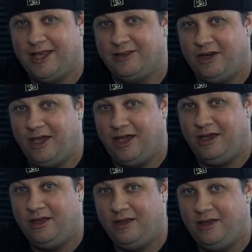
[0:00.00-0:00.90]
and
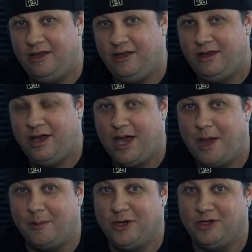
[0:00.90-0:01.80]
today
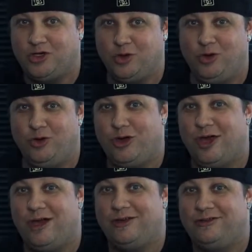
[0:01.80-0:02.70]
I'm going to show you
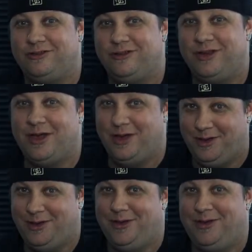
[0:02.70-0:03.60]
guys
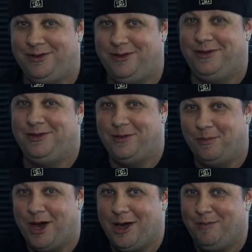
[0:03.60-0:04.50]

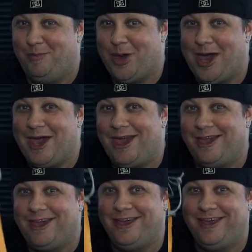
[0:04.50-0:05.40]
my
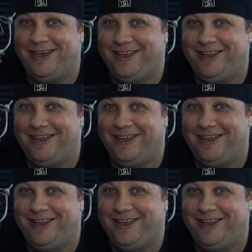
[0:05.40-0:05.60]
bag.